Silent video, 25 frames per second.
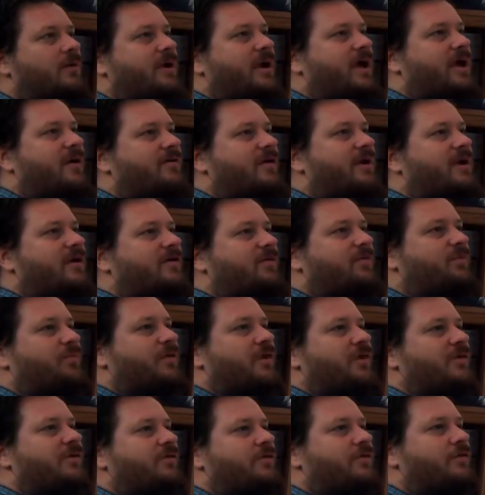We have x
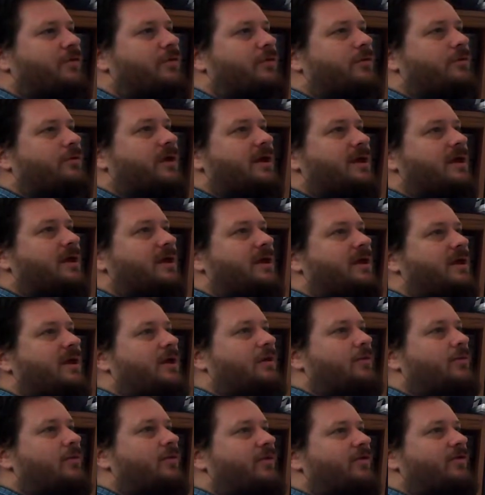plus 3
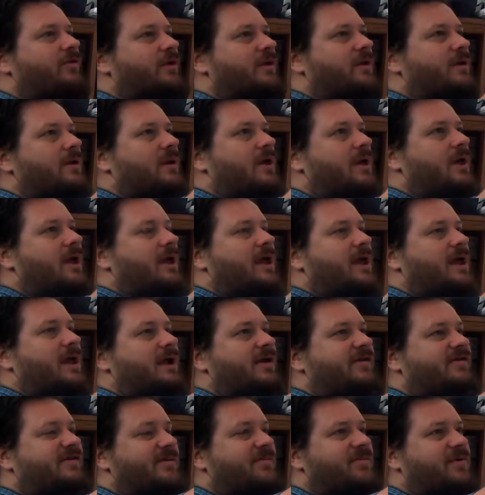equals, and can
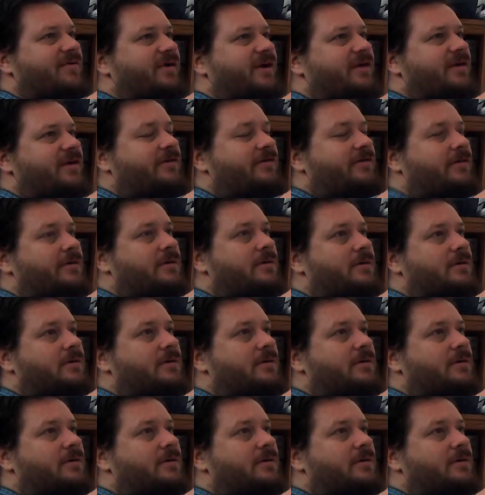I simplify this?